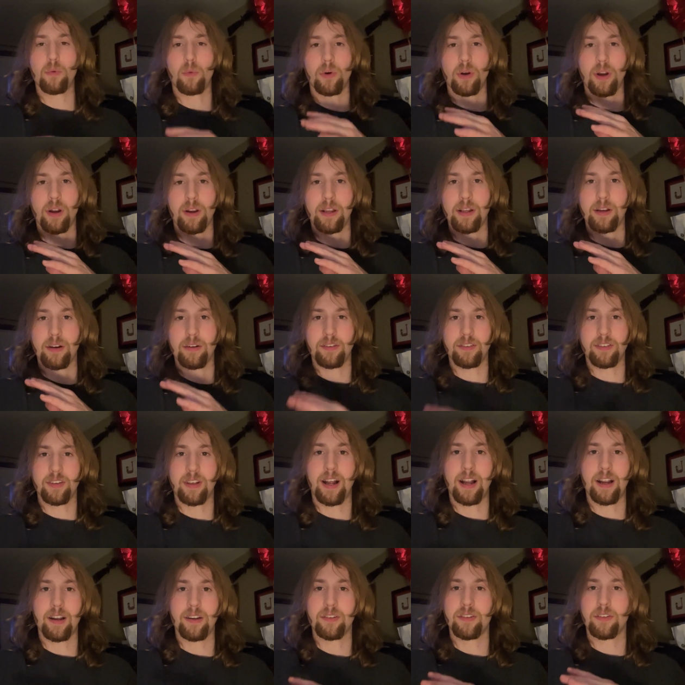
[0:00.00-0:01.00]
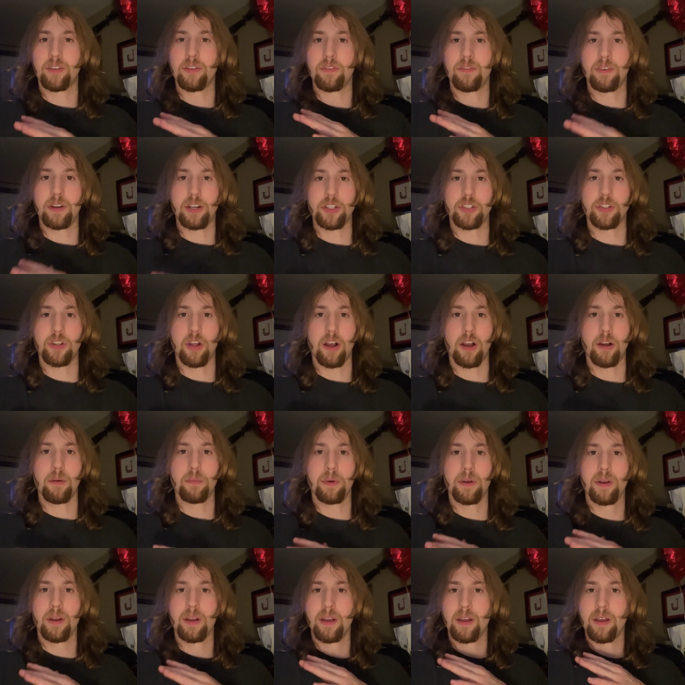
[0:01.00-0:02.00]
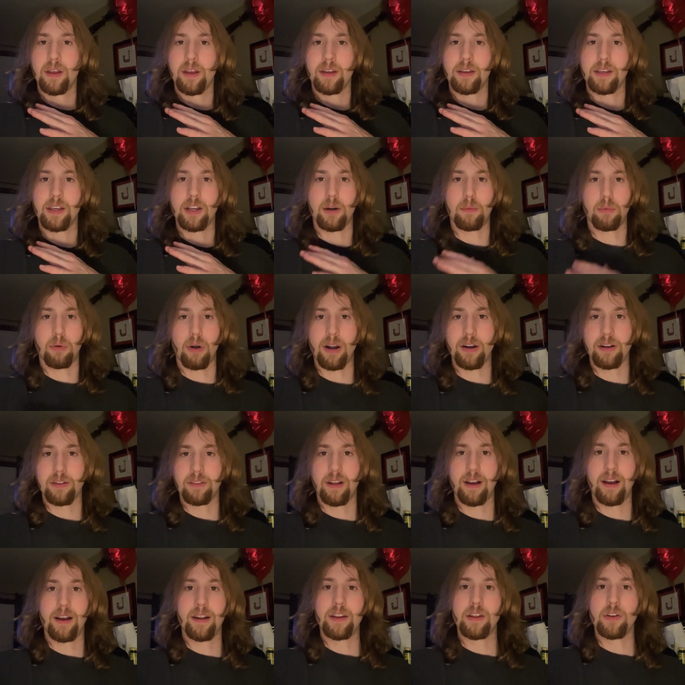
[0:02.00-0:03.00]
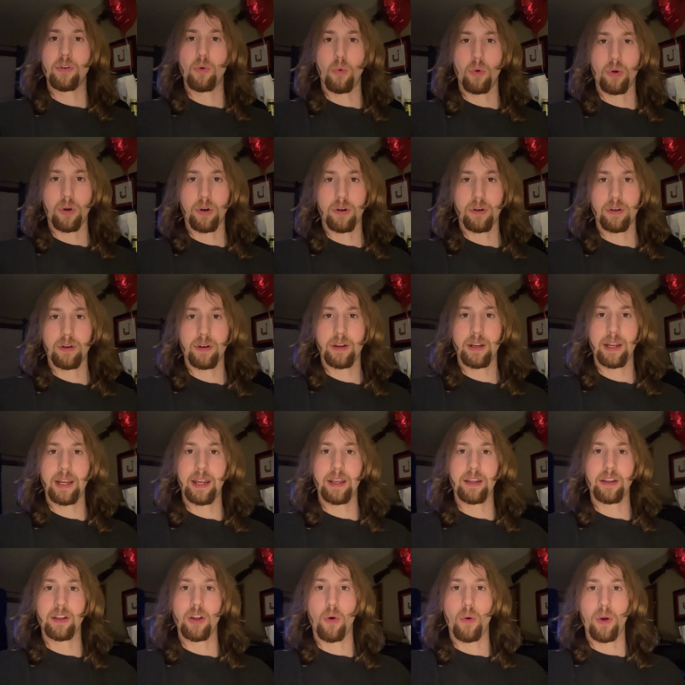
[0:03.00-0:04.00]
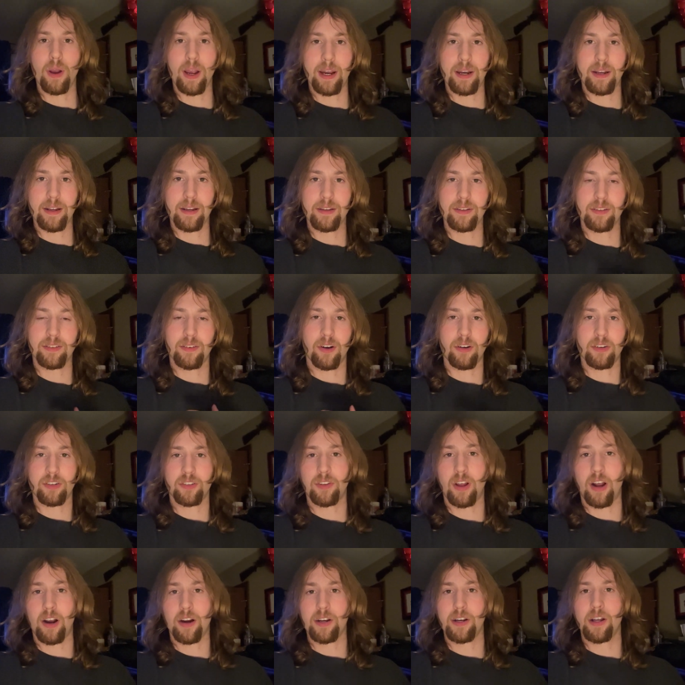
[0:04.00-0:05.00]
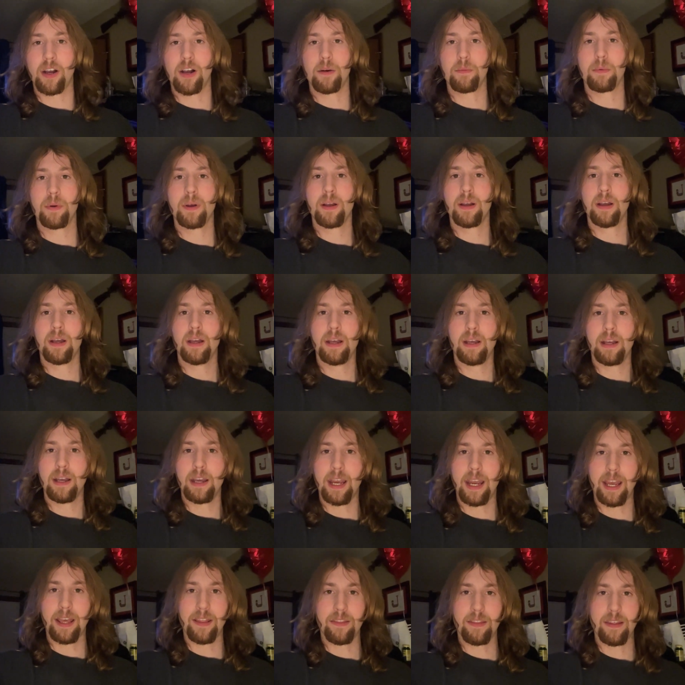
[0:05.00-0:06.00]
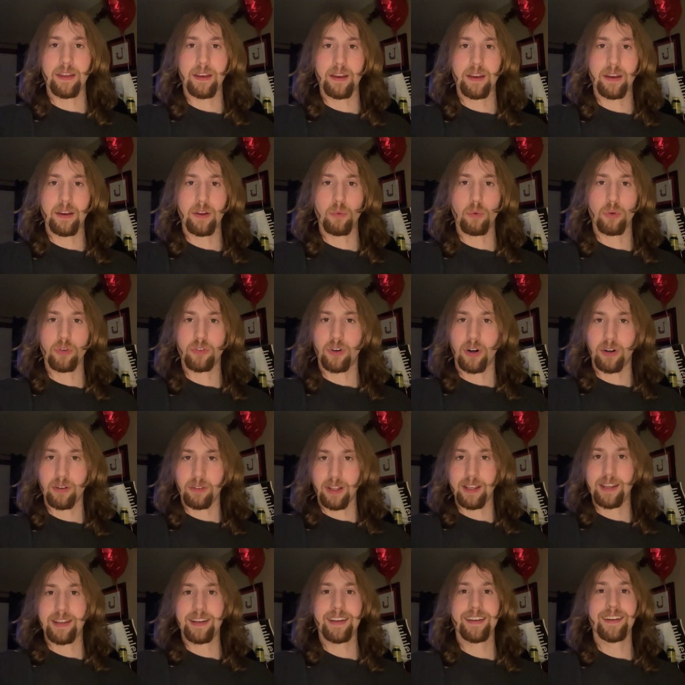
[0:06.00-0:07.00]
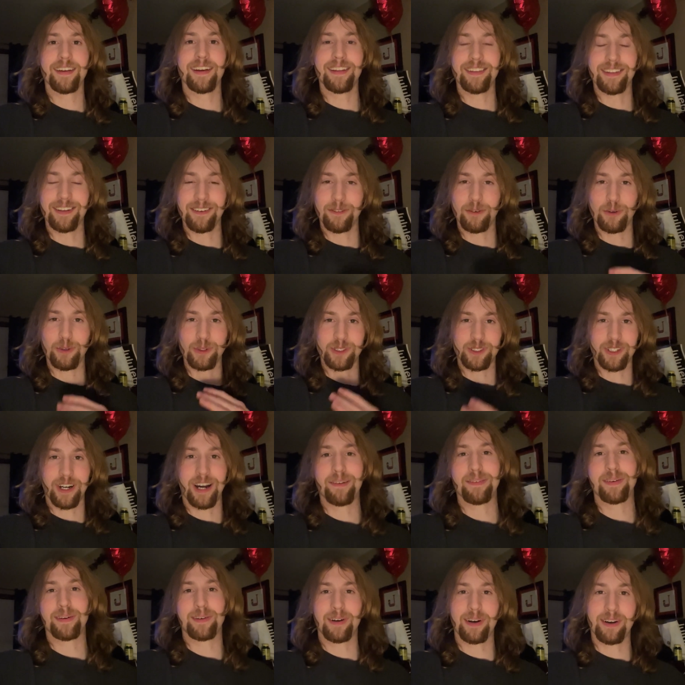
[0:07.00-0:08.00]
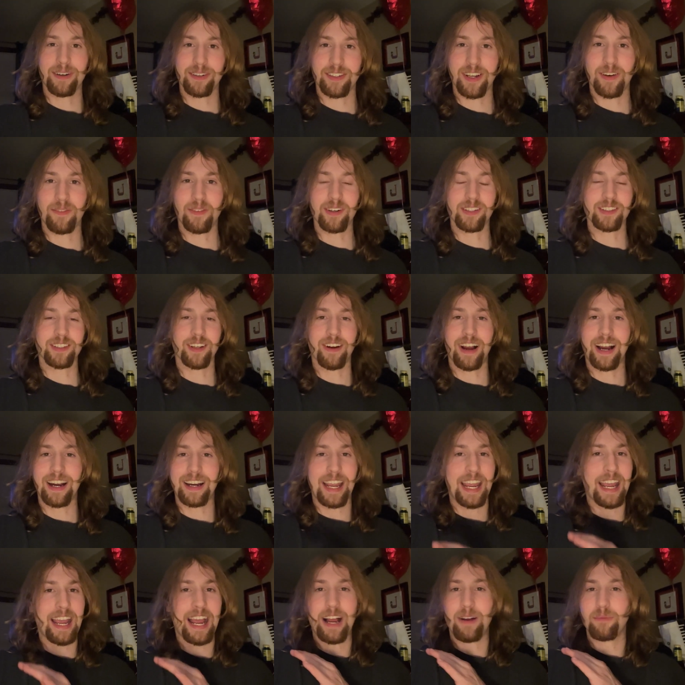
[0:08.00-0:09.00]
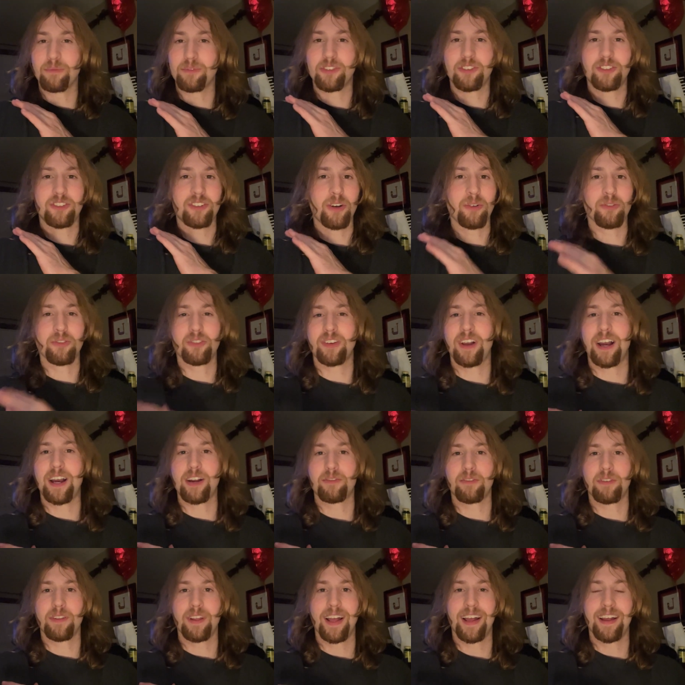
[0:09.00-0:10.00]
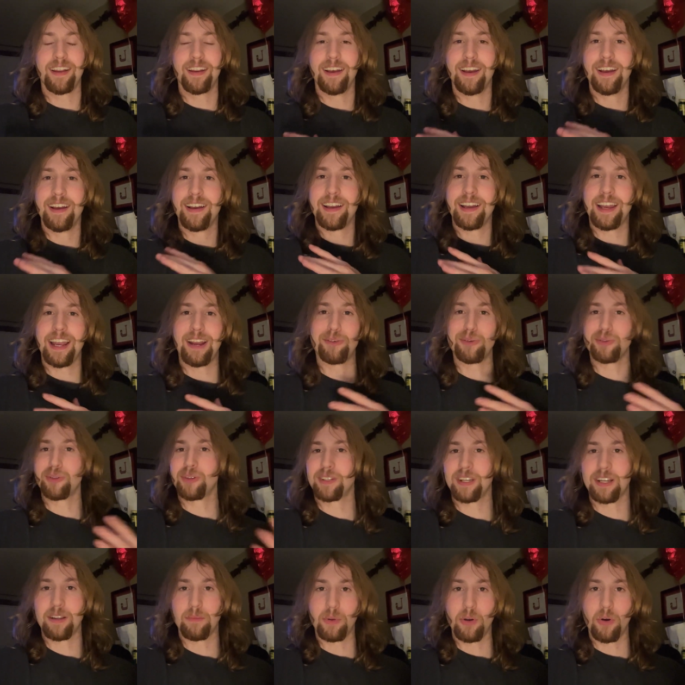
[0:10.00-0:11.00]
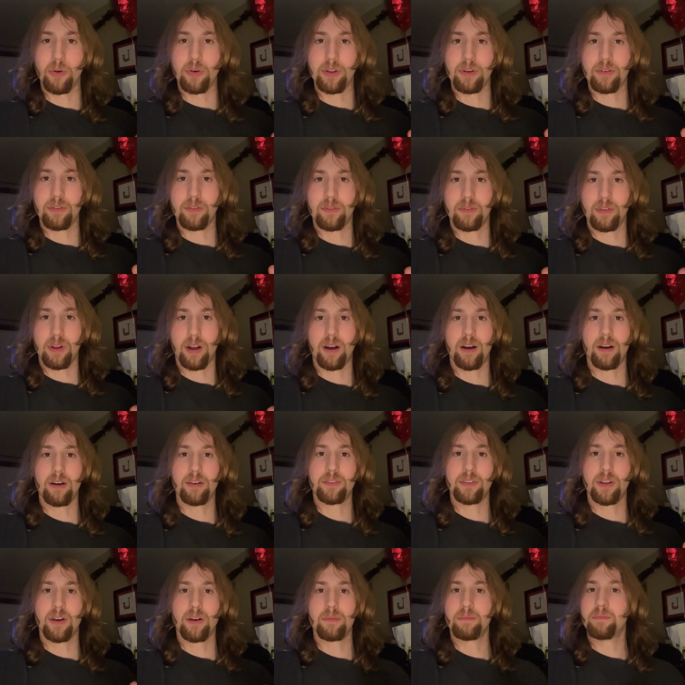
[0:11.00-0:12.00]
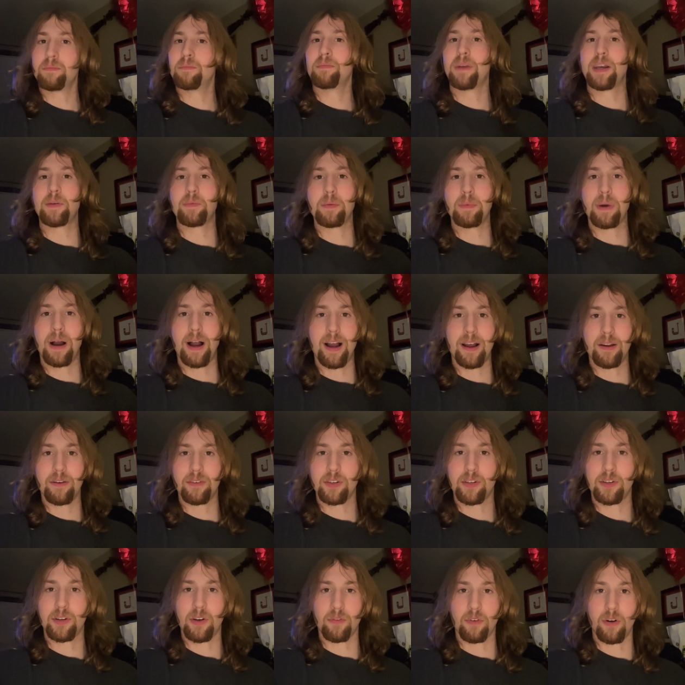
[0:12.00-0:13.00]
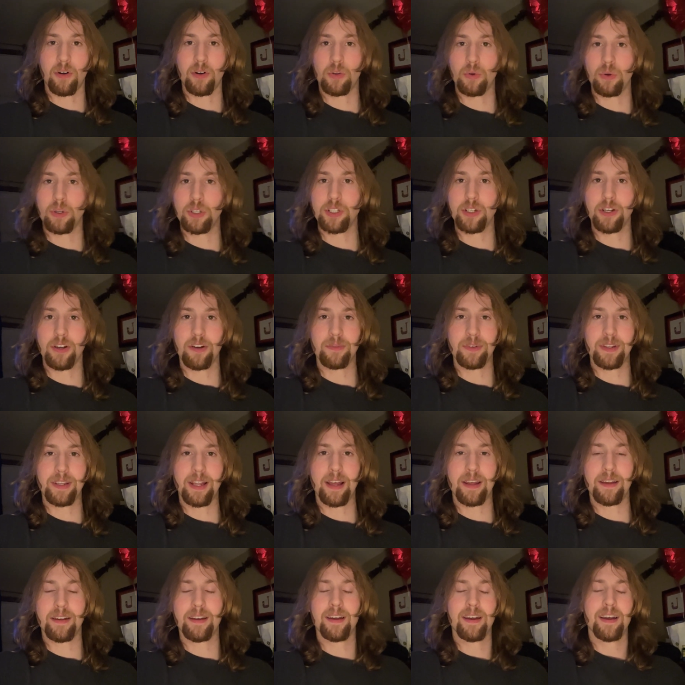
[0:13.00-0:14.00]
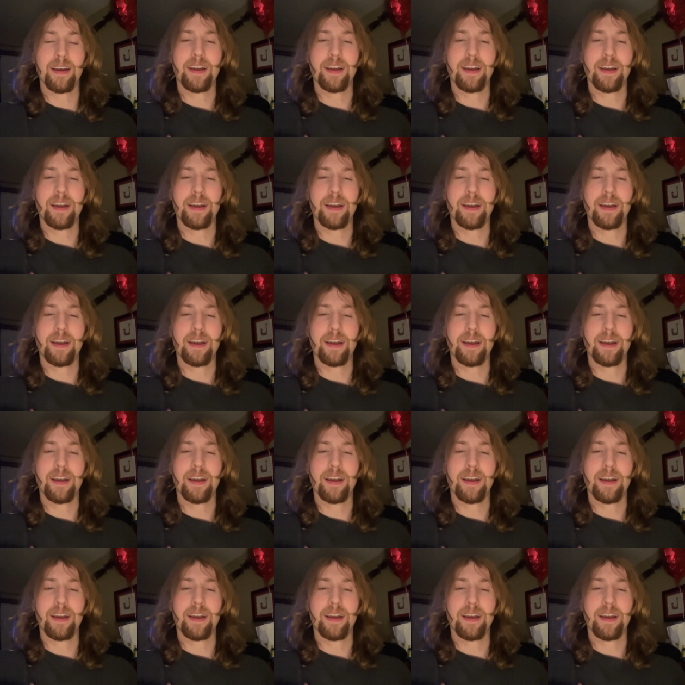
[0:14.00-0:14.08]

We're going to get our designs finished up, get our product line in order, and go ahead and start stocking up. And then we'll start leaking it, and then we'll drop it around summer. So I can't, I'm so psyched for that. And we looked at a building uh, to maybe buy and convert to a gym today.